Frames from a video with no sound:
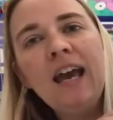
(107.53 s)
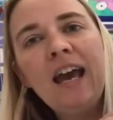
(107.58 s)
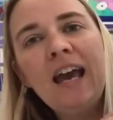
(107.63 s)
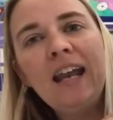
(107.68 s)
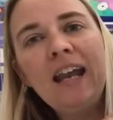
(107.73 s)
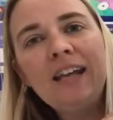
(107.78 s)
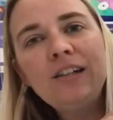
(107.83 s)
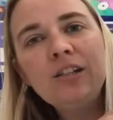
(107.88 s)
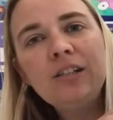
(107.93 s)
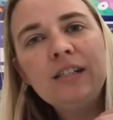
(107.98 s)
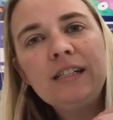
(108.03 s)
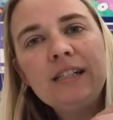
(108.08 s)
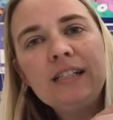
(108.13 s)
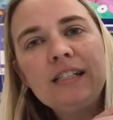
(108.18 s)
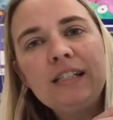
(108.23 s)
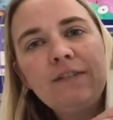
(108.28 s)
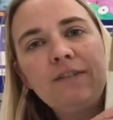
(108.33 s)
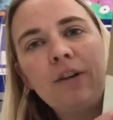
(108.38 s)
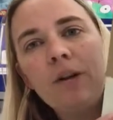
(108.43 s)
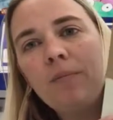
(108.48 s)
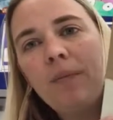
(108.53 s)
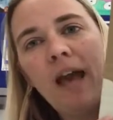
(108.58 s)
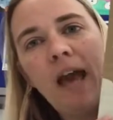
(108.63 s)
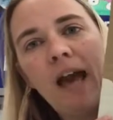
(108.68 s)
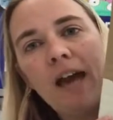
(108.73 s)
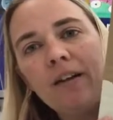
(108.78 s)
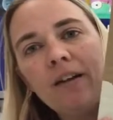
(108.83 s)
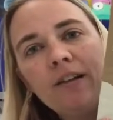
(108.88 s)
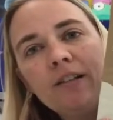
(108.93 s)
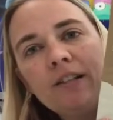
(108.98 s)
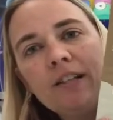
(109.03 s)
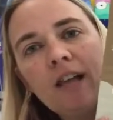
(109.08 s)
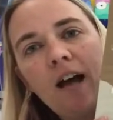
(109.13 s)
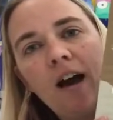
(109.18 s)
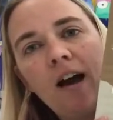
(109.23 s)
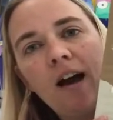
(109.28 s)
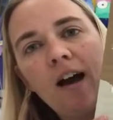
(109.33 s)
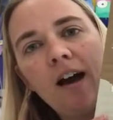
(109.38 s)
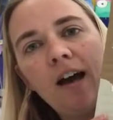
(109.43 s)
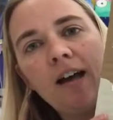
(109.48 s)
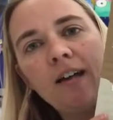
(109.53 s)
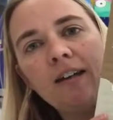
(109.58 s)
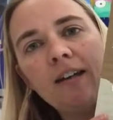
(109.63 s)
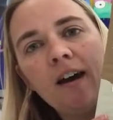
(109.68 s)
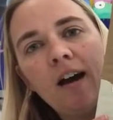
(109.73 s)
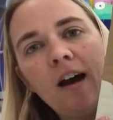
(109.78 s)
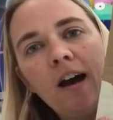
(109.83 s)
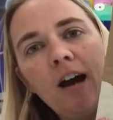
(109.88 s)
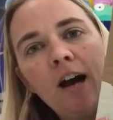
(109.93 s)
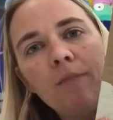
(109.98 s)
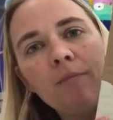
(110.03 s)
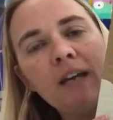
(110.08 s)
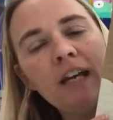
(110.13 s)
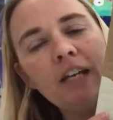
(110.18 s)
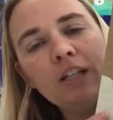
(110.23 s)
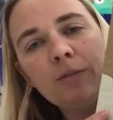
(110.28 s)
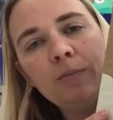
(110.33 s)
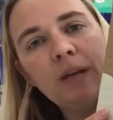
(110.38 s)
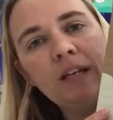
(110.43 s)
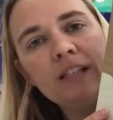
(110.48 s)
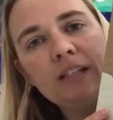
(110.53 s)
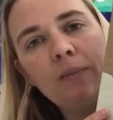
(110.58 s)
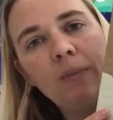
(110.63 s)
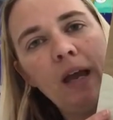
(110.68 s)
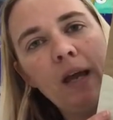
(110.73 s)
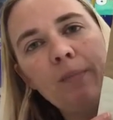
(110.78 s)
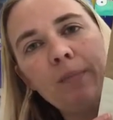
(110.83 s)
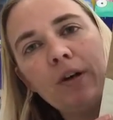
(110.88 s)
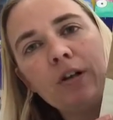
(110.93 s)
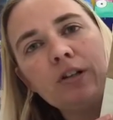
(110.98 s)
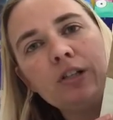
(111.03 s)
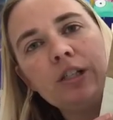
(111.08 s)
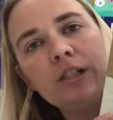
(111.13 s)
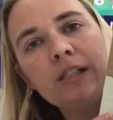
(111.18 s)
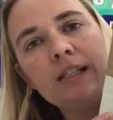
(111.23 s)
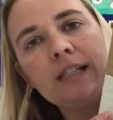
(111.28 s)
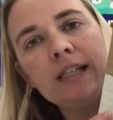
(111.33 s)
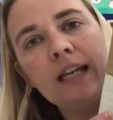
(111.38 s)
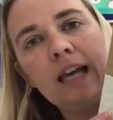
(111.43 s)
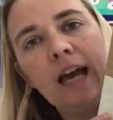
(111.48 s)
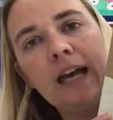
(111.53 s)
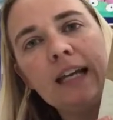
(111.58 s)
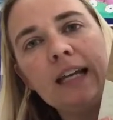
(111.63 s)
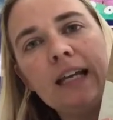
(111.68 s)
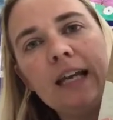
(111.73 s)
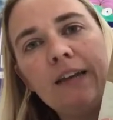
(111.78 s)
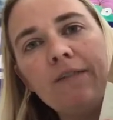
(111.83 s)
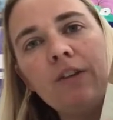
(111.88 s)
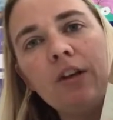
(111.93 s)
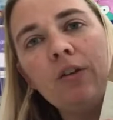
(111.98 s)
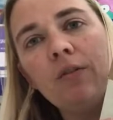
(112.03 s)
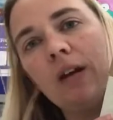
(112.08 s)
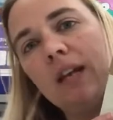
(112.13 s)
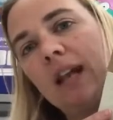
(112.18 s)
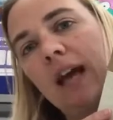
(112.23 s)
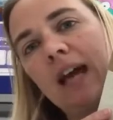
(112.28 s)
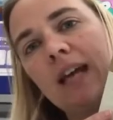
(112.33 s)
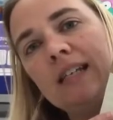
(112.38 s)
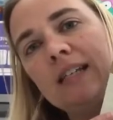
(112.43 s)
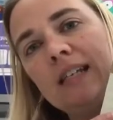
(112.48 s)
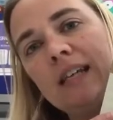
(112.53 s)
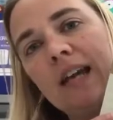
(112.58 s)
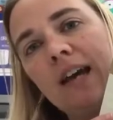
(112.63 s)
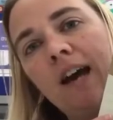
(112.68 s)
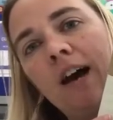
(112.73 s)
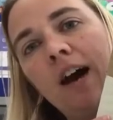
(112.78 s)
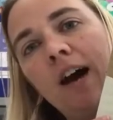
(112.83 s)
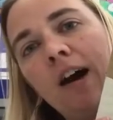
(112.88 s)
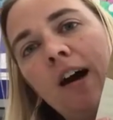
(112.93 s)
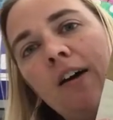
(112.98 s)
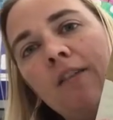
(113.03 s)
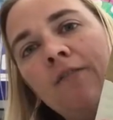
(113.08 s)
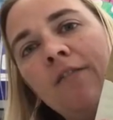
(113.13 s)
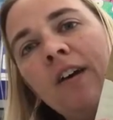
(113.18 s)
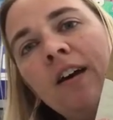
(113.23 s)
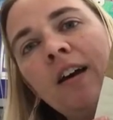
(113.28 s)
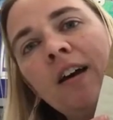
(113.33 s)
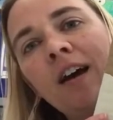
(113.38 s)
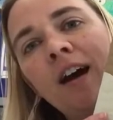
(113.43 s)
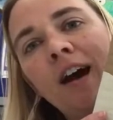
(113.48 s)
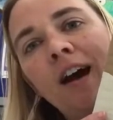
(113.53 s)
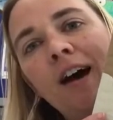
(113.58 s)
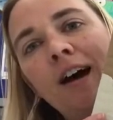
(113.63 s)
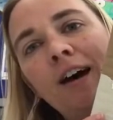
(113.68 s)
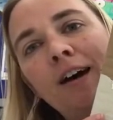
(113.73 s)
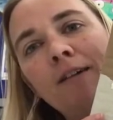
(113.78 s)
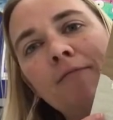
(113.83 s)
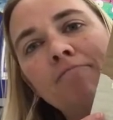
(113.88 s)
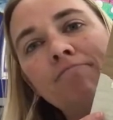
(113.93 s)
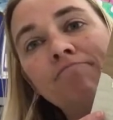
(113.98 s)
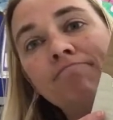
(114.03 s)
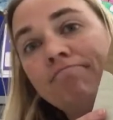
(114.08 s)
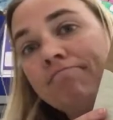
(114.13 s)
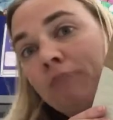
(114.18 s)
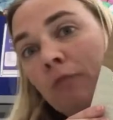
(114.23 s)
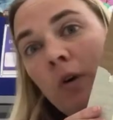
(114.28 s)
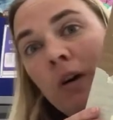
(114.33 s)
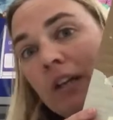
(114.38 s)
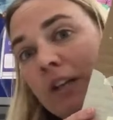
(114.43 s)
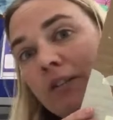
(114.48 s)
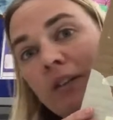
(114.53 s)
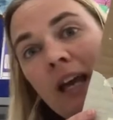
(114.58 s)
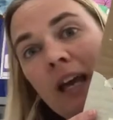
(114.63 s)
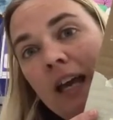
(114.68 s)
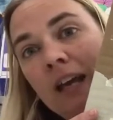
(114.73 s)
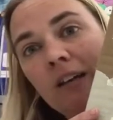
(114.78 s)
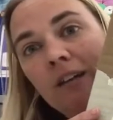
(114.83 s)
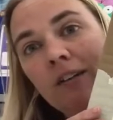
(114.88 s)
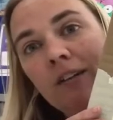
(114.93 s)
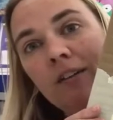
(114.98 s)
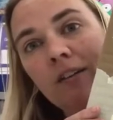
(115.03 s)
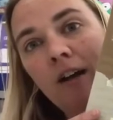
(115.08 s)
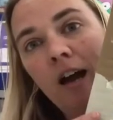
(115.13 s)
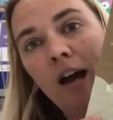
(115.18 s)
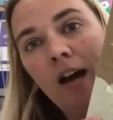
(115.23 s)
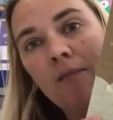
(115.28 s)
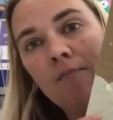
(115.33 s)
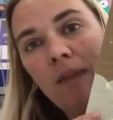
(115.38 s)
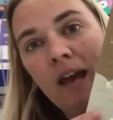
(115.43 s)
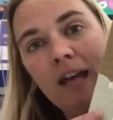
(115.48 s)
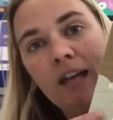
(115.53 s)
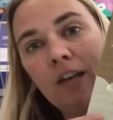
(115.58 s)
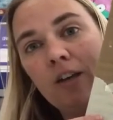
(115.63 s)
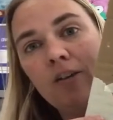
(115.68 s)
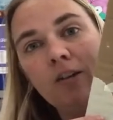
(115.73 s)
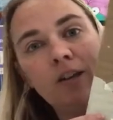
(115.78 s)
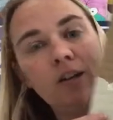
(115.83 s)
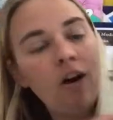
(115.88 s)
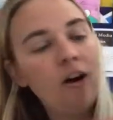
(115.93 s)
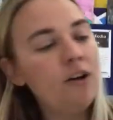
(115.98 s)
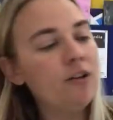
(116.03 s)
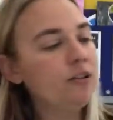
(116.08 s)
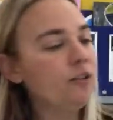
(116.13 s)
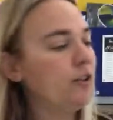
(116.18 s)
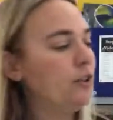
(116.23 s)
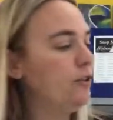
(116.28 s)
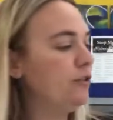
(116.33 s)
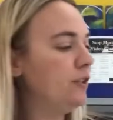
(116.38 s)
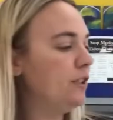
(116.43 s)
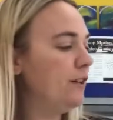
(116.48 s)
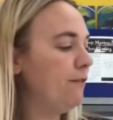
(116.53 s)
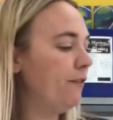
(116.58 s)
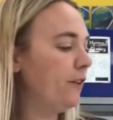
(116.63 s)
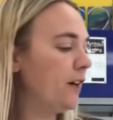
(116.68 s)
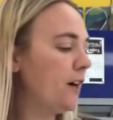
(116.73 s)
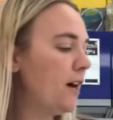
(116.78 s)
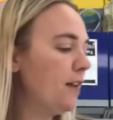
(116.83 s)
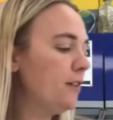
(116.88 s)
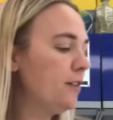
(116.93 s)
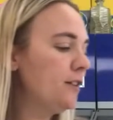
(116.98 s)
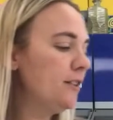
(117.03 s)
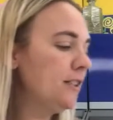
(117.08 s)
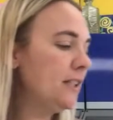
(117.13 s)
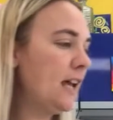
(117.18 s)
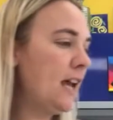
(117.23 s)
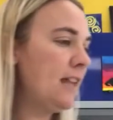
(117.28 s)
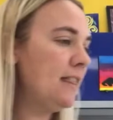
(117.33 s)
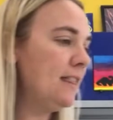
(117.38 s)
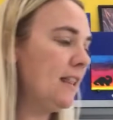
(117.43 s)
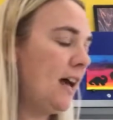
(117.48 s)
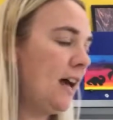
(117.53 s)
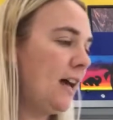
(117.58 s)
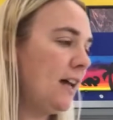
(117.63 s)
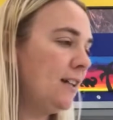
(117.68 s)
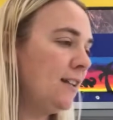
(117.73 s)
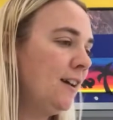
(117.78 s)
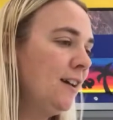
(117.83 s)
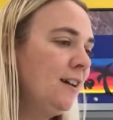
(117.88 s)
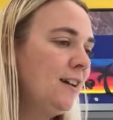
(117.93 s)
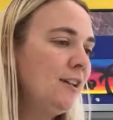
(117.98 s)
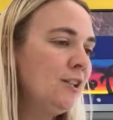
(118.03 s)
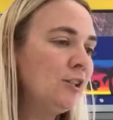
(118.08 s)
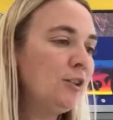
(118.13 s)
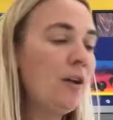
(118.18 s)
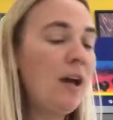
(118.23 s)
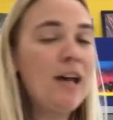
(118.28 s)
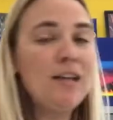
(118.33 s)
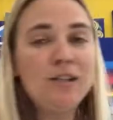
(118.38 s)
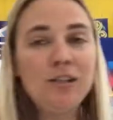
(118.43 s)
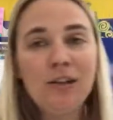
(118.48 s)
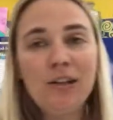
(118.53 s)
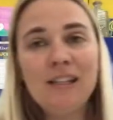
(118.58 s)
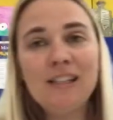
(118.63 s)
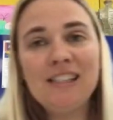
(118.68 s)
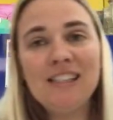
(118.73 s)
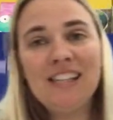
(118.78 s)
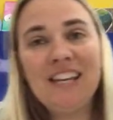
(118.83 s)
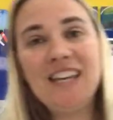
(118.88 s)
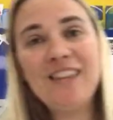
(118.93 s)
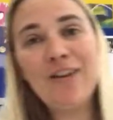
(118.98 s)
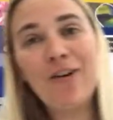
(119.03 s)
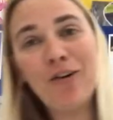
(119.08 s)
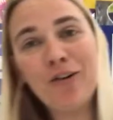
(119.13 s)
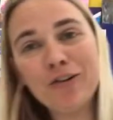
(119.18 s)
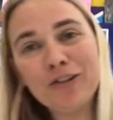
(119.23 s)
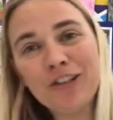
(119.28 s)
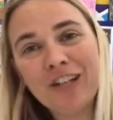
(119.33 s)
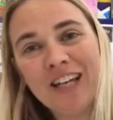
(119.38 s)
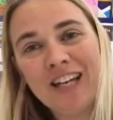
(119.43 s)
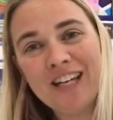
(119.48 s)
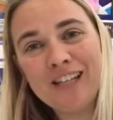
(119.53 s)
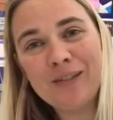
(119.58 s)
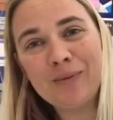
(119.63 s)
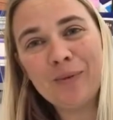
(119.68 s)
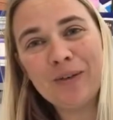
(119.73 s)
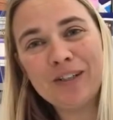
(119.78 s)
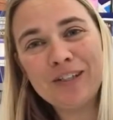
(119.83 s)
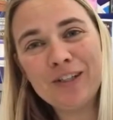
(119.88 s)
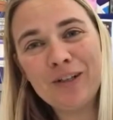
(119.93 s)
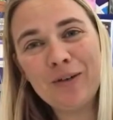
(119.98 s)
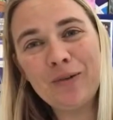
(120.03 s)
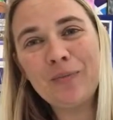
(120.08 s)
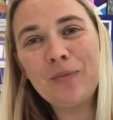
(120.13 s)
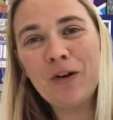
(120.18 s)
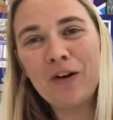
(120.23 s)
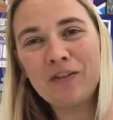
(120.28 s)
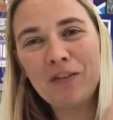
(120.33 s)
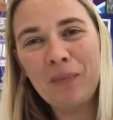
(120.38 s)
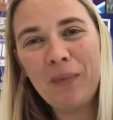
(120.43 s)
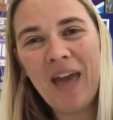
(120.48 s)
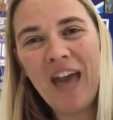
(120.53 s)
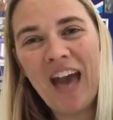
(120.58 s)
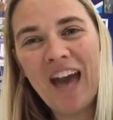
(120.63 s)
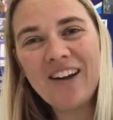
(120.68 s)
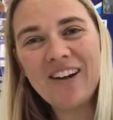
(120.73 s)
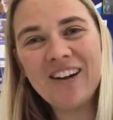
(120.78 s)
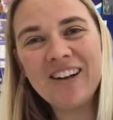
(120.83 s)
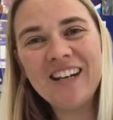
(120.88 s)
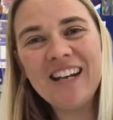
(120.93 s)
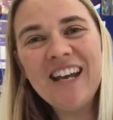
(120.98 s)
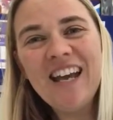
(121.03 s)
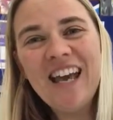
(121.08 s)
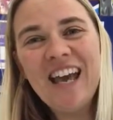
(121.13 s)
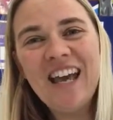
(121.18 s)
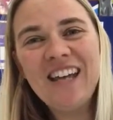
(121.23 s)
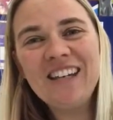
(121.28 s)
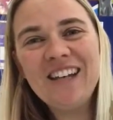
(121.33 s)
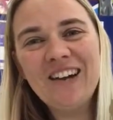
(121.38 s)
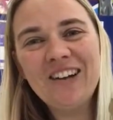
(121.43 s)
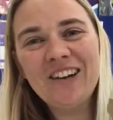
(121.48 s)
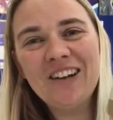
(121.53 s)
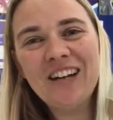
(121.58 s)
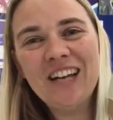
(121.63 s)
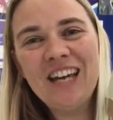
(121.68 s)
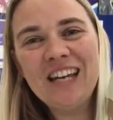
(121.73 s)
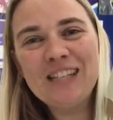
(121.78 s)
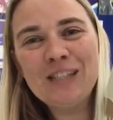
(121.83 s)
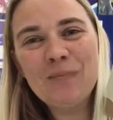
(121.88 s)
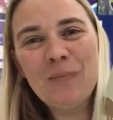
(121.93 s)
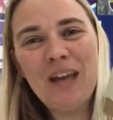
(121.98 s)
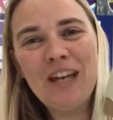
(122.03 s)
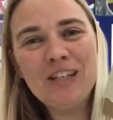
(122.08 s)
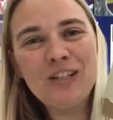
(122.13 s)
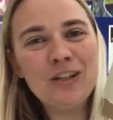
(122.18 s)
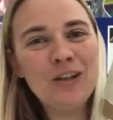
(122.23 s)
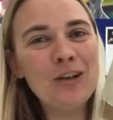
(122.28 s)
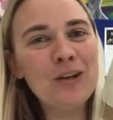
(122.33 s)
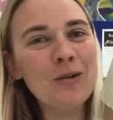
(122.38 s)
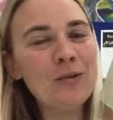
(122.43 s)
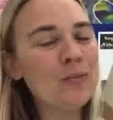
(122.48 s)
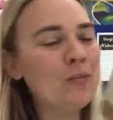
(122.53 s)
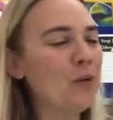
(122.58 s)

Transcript: and I just did different patterns on each piece of paper just to kind of give you an idea of what you can make. You can all use different colors, and then so as you can see, the older kids will do more of a pattern and younger kids may do